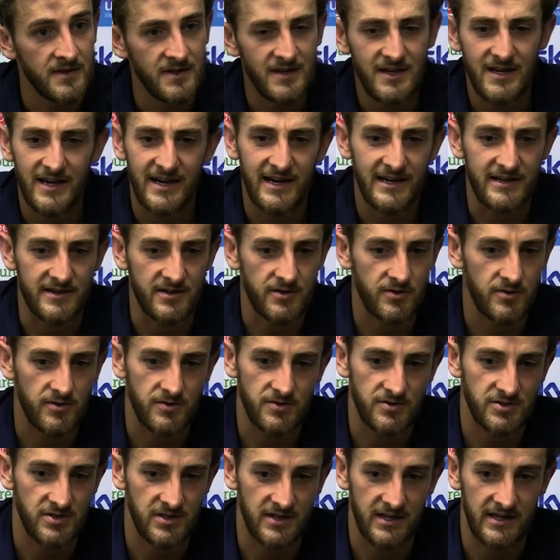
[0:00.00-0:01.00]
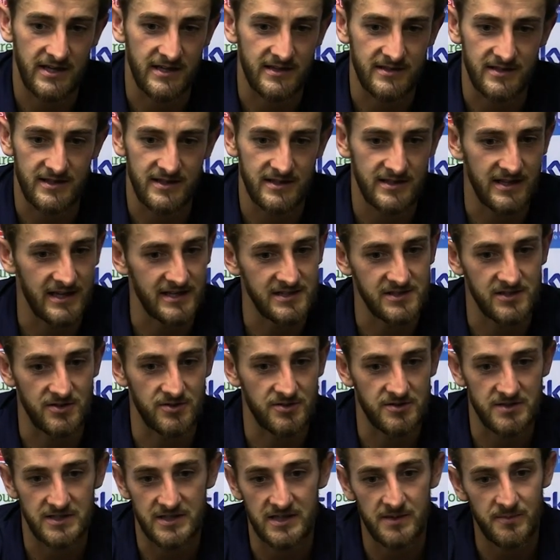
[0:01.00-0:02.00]
Yeah, of course. Yeah, that's the
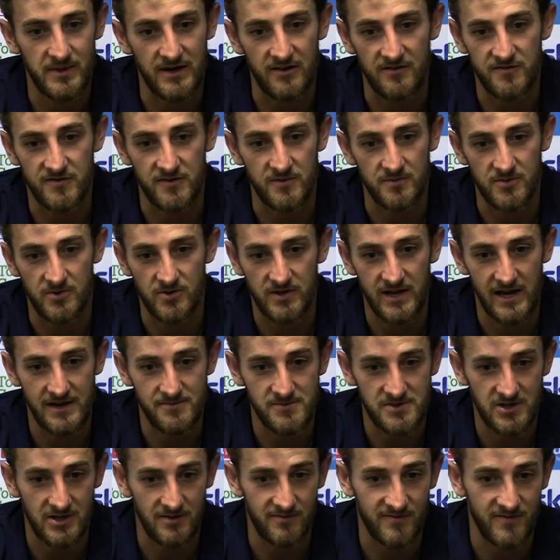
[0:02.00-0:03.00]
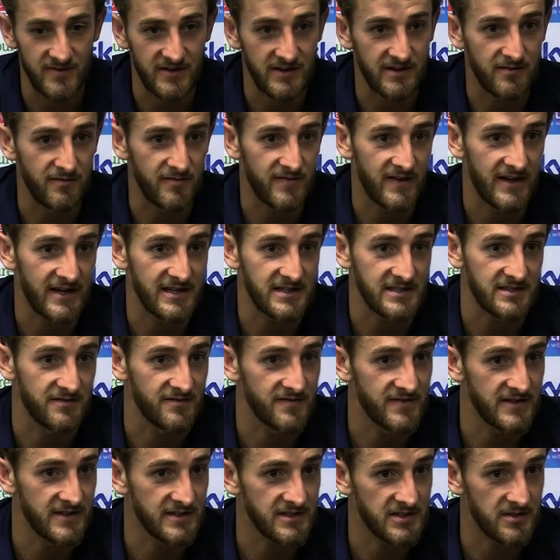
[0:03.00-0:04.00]
good thing about football. Games come thick and fast,
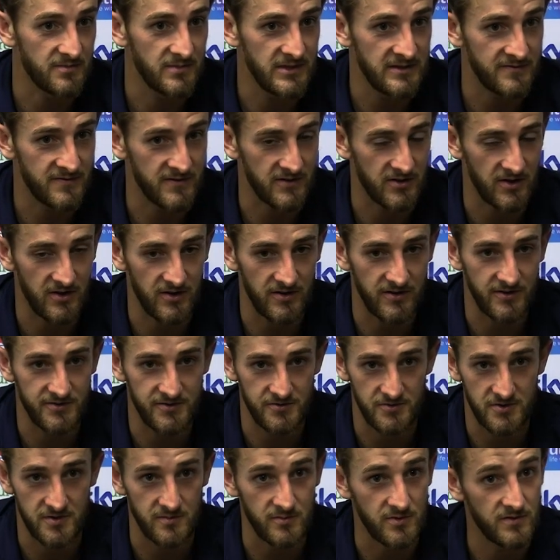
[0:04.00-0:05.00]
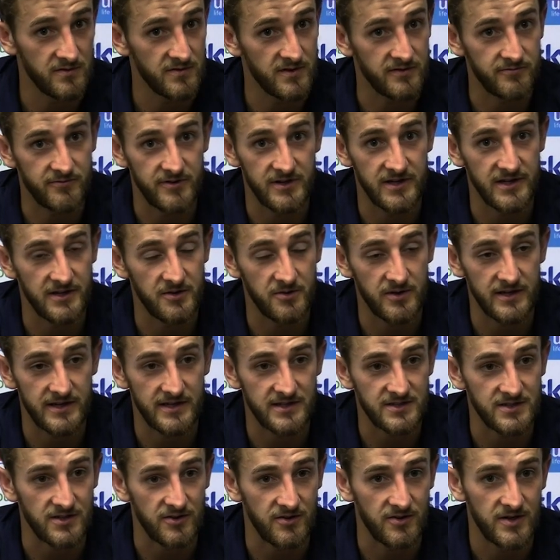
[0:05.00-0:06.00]
and things can be forgotten, and you can move on really
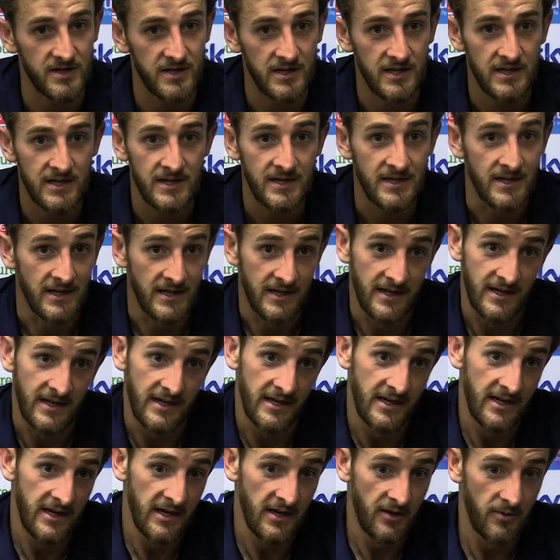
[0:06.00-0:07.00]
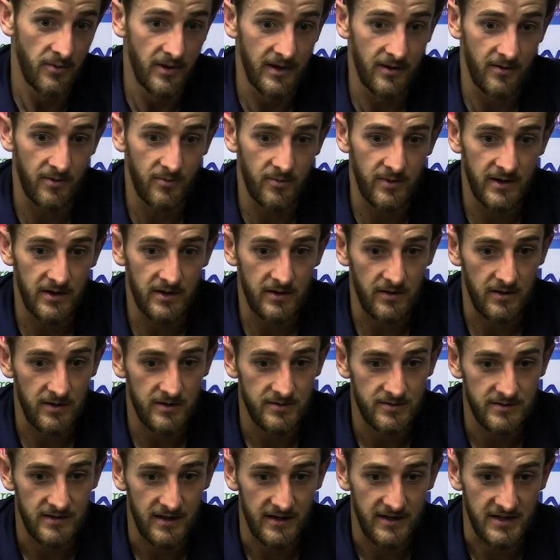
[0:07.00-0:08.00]
quick. So we'll
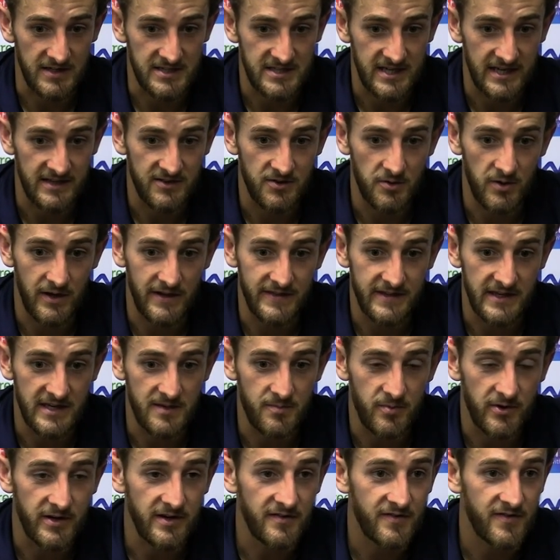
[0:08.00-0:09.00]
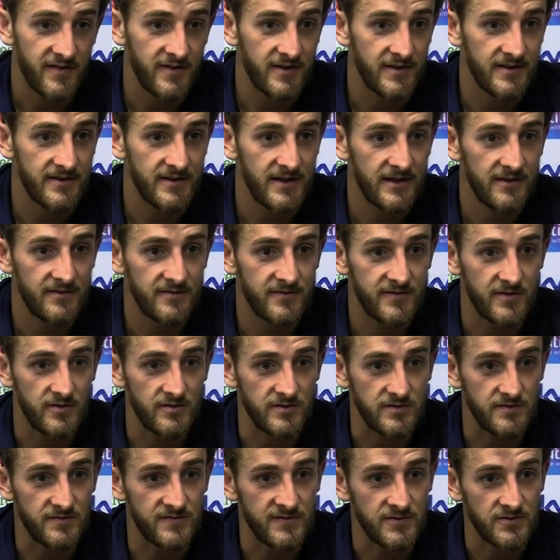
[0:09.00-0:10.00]
like I said, do our debrief.
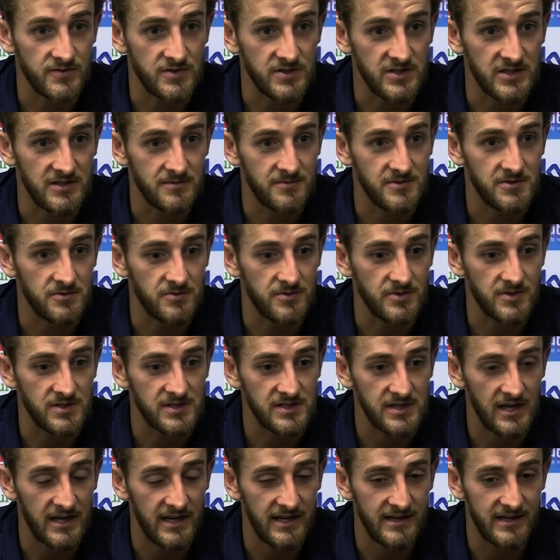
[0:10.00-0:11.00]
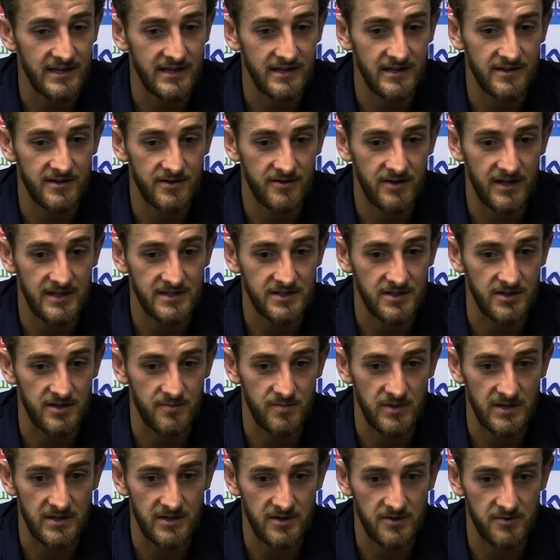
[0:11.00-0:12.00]
Full steam towards Saturday. You know, that's going
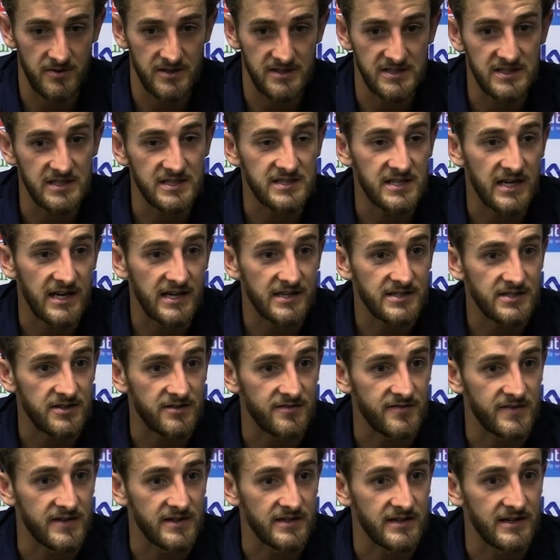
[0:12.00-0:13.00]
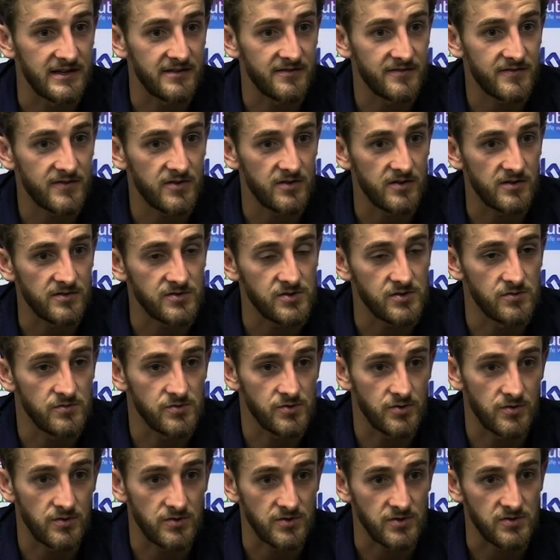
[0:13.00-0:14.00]
to be no easy task. I think they've got
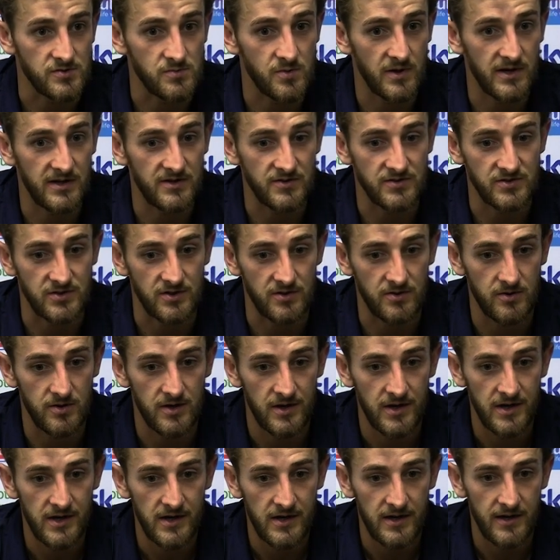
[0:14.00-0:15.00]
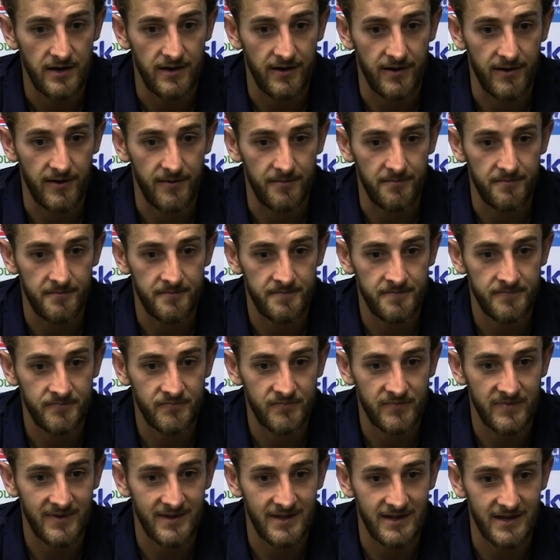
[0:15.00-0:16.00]
two draws as well, so
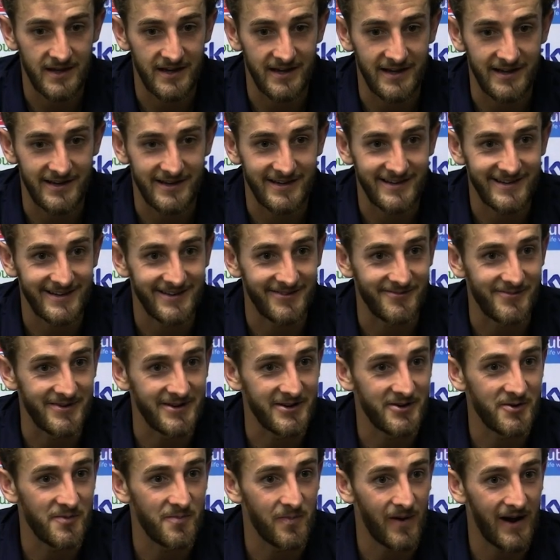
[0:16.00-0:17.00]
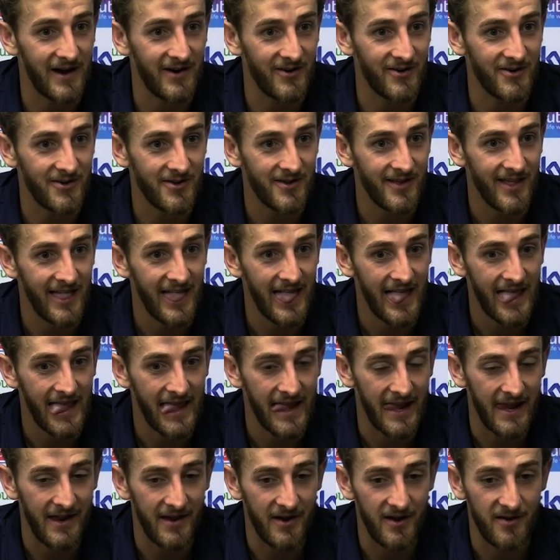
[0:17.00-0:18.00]
yeah, can be a good battle,
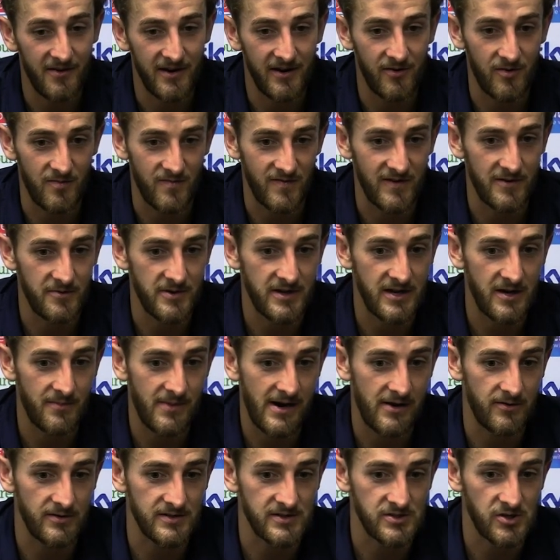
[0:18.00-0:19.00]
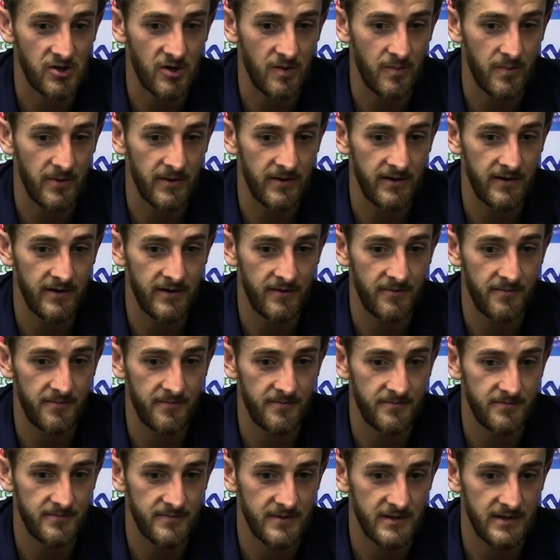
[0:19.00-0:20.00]
and hopefully we come out on top, and
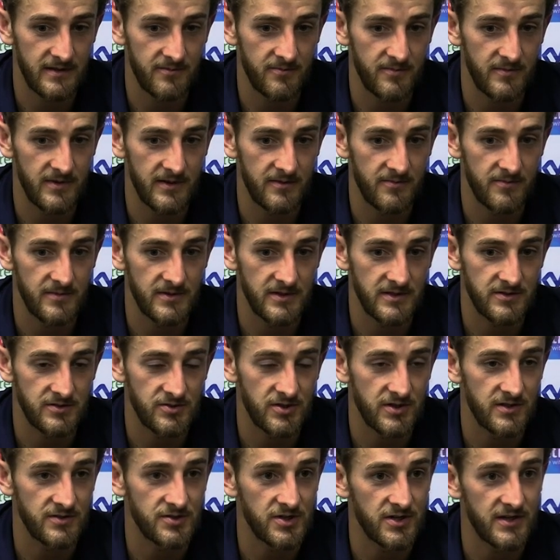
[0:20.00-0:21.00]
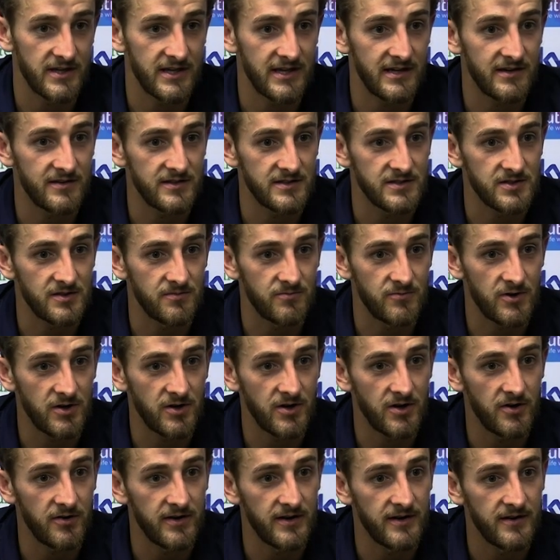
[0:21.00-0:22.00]
then try and get some
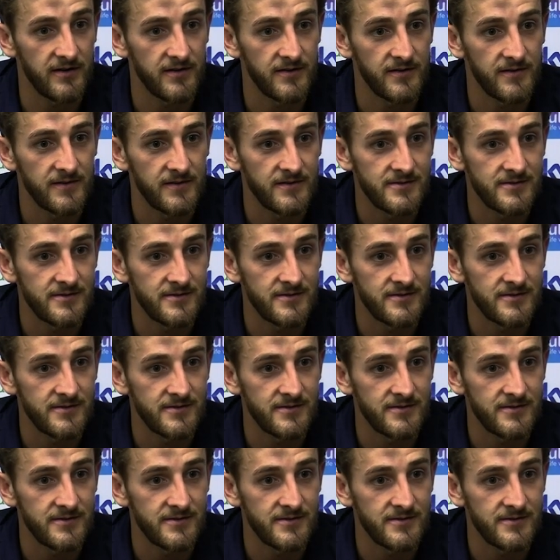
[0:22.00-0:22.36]
run going.